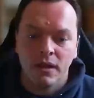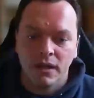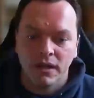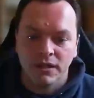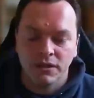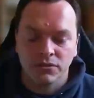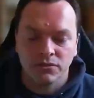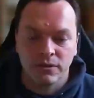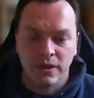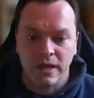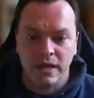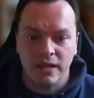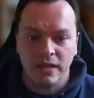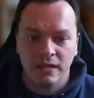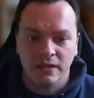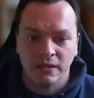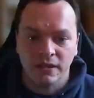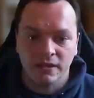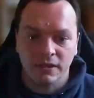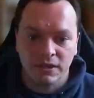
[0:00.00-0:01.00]
It's really
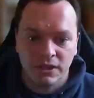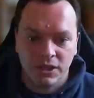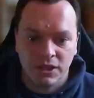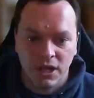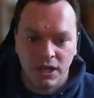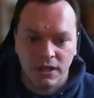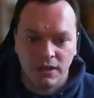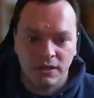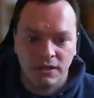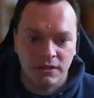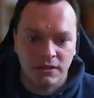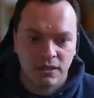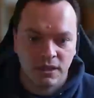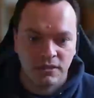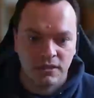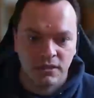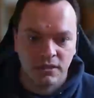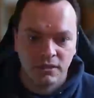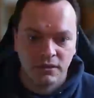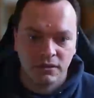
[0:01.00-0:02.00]
easy to share these
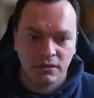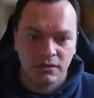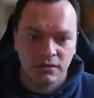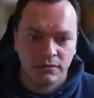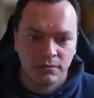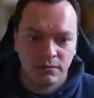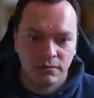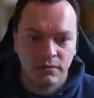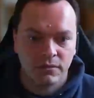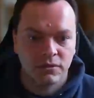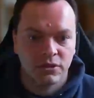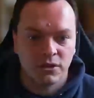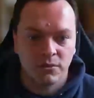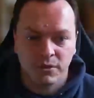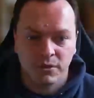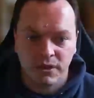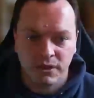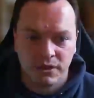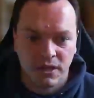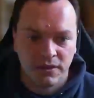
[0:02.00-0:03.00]
settings.
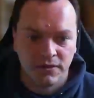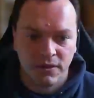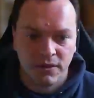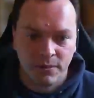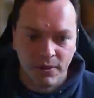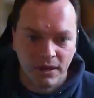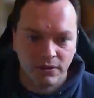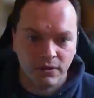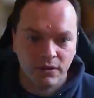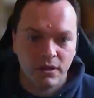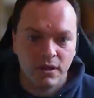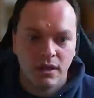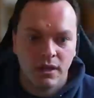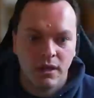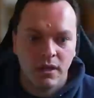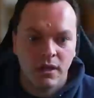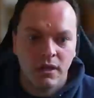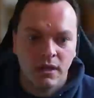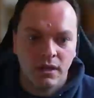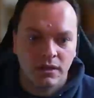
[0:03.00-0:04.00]
Simply save them out
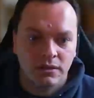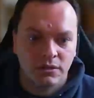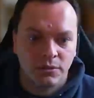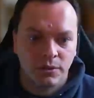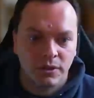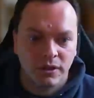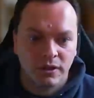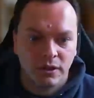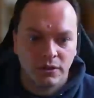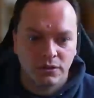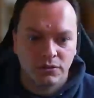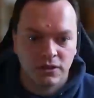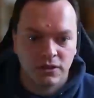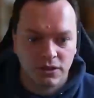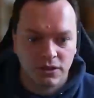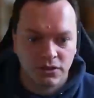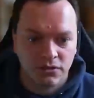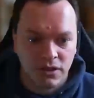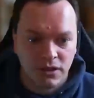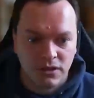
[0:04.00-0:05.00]
as a Windows
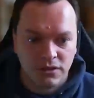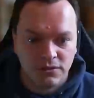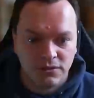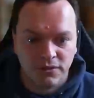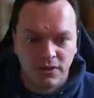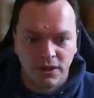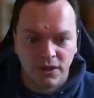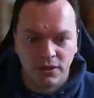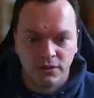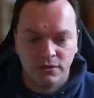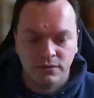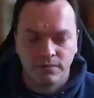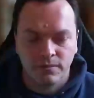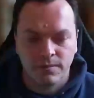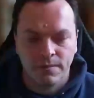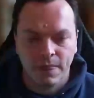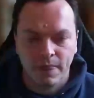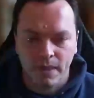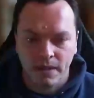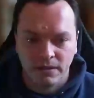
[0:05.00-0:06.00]
registration file.
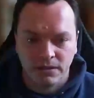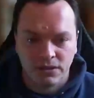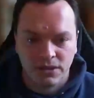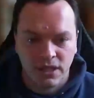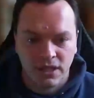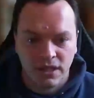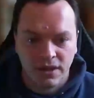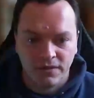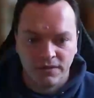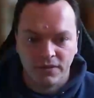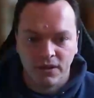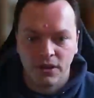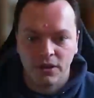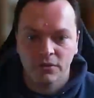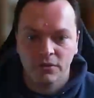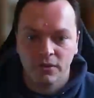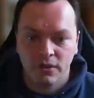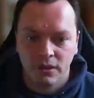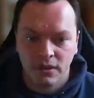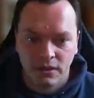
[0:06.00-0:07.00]
Share that
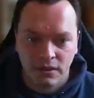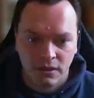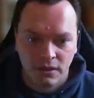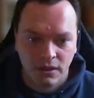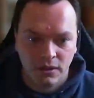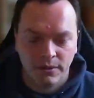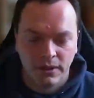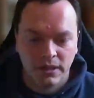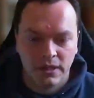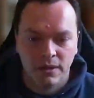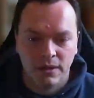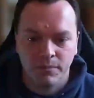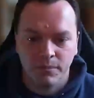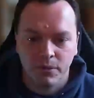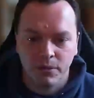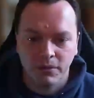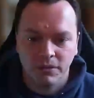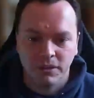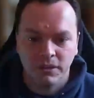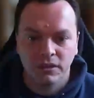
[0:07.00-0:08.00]
file, and when they
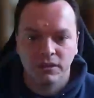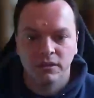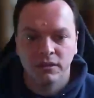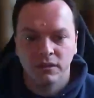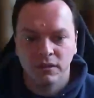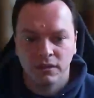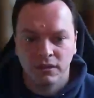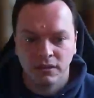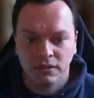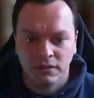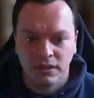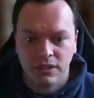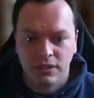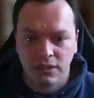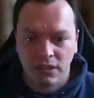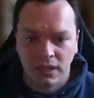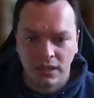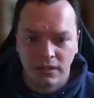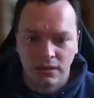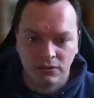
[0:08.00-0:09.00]
import it, they
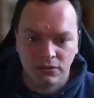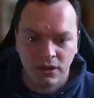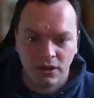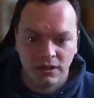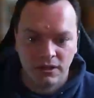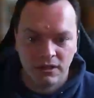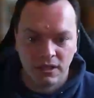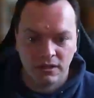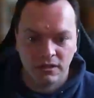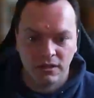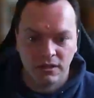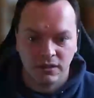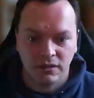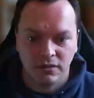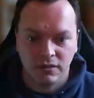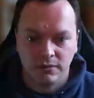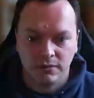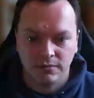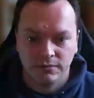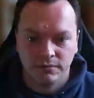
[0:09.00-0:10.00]
should get the right
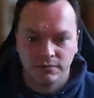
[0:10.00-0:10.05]
settings.